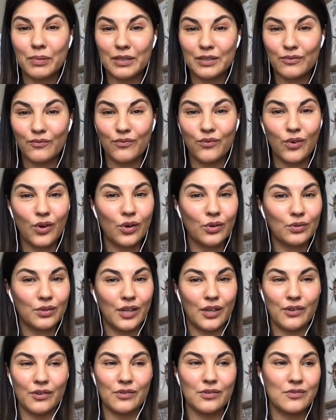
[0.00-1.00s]

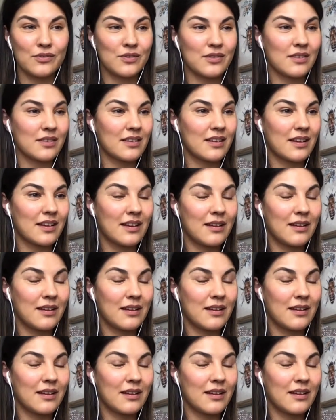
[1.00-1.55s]
portfolios,